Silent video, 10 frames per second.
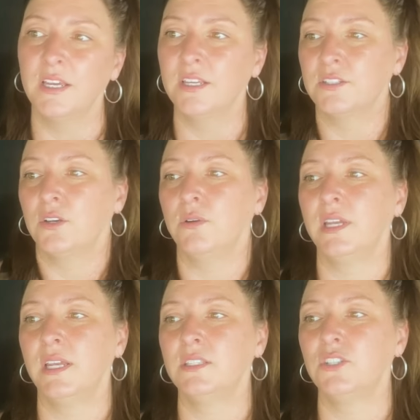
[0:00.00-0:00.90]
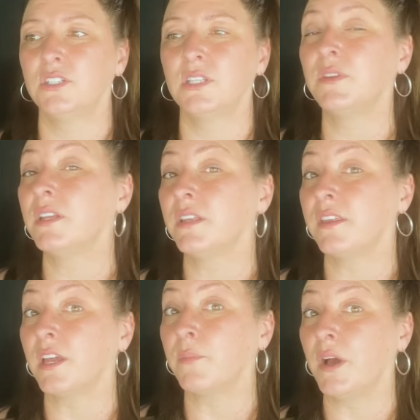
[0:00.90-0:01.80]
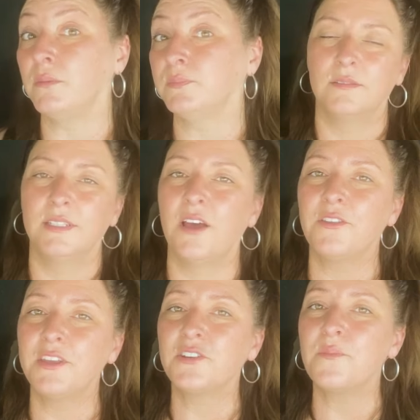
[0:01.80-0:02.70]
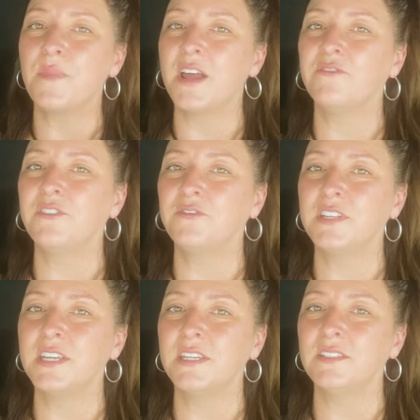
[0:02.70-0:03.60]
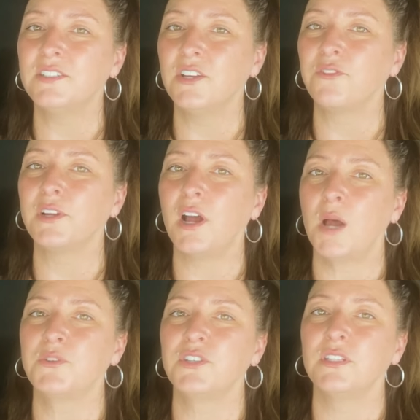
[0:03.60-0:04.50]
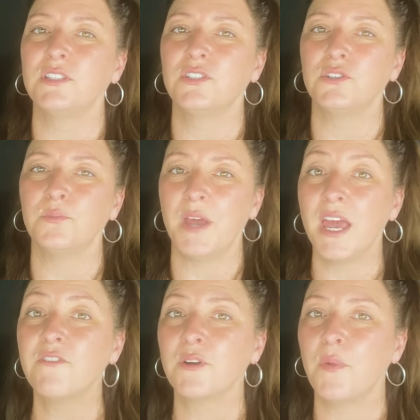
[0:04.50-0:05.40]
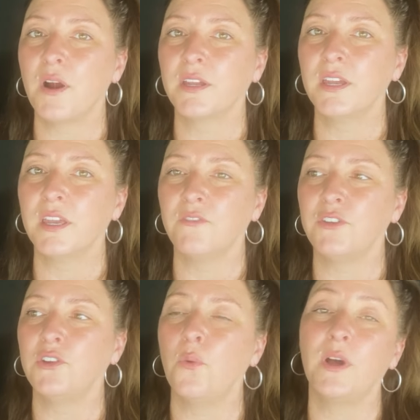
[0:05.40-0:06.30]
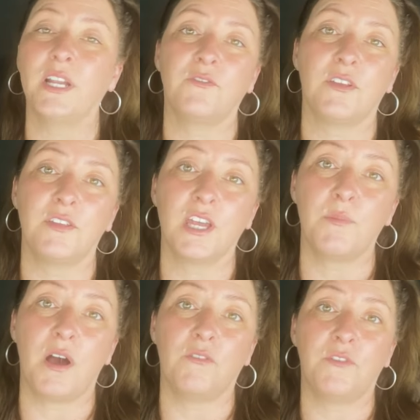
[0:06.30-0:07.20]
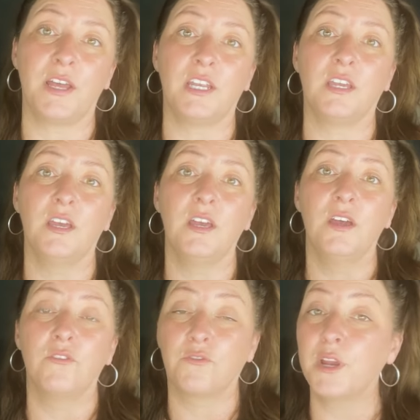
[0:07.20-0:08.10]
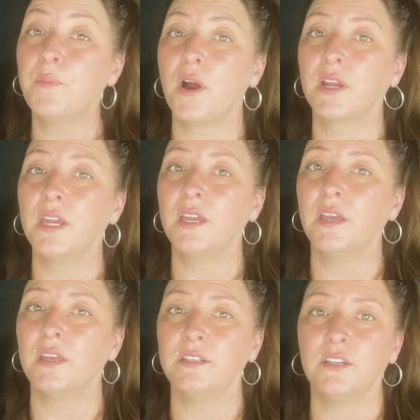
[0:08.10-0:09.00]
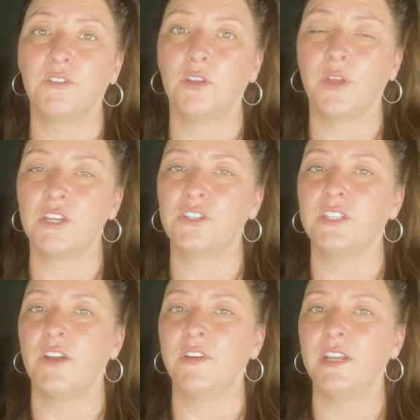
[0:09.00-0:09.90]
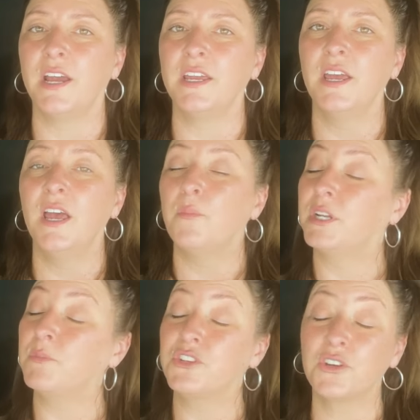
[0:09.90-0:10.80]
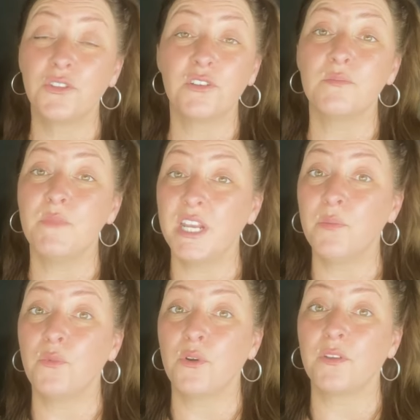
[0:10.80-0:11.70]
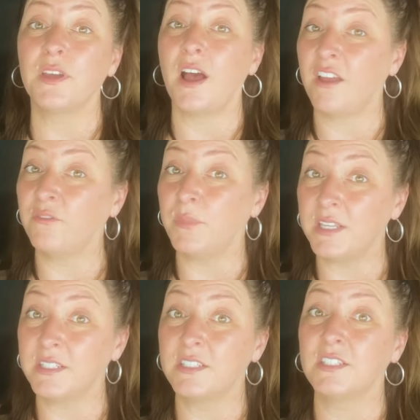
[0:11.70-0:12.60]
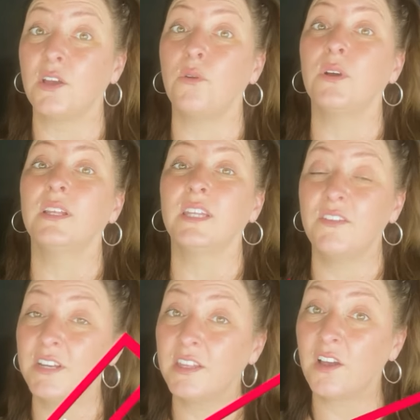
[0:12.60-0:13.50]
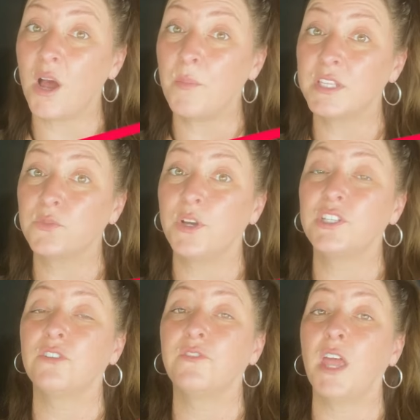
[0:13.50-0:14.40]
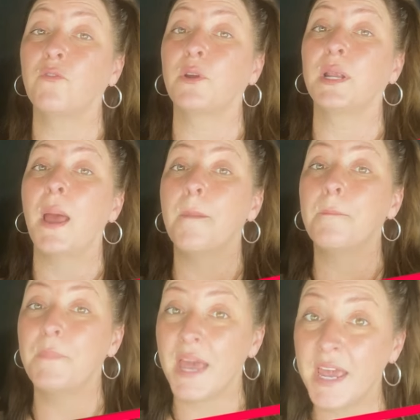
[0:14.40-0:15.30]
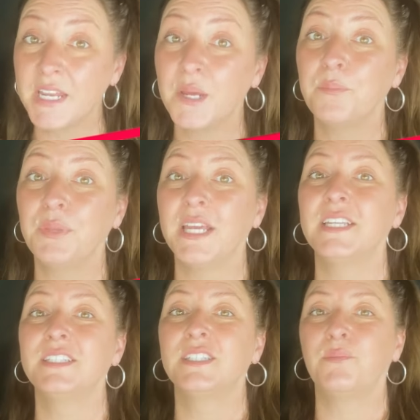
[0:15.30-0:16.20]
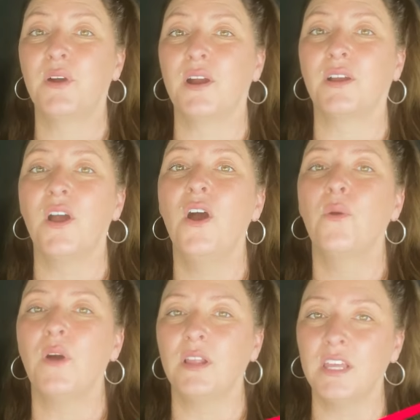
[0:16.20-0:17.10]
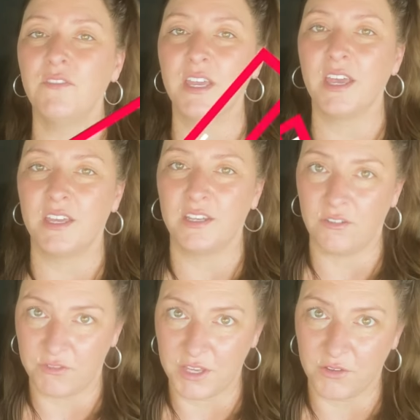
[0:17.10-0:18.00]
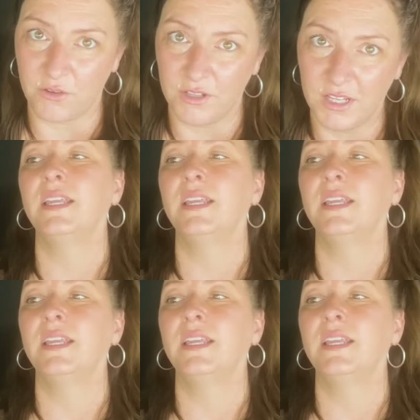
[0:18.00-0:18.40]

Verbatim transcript: So it's just something to think about. Now, these are my 15 different options to pay for parking if you don't want to have to think about finding free parking in different locations every night, but I'm sure there's many more that I've missed. So leave it in the comments. What's your favorite paid place to park while living in a vehicle?